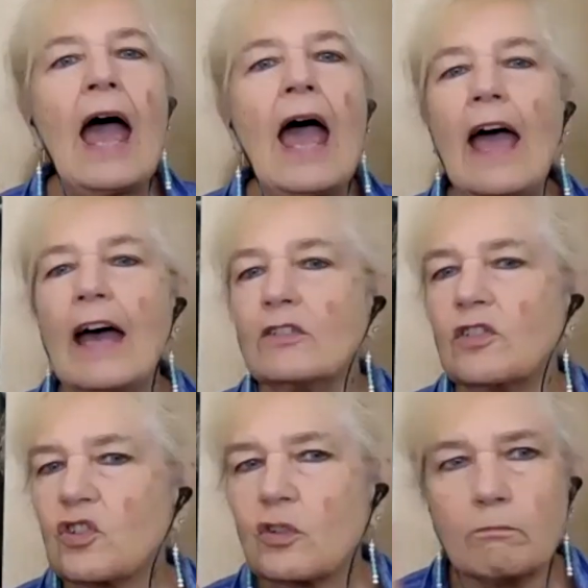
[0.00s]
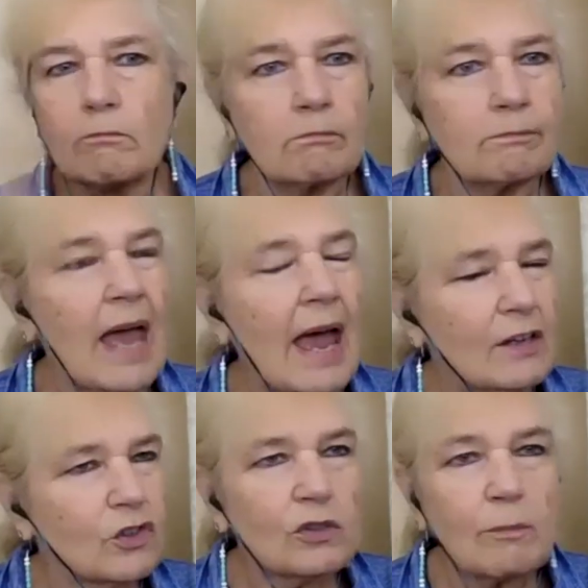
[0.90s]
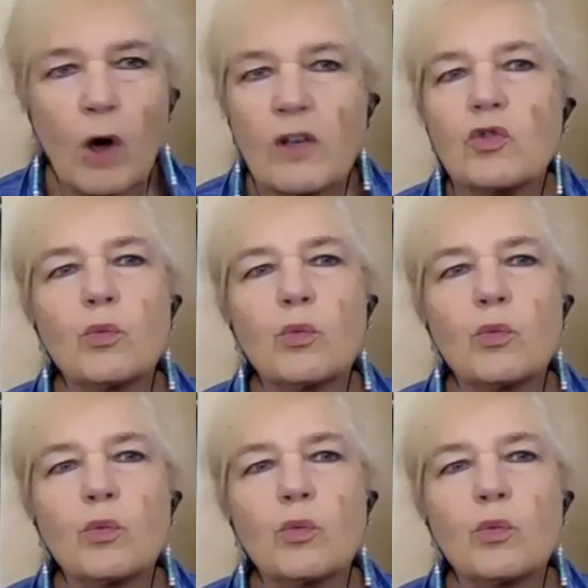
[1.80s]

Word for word: and sm as smart as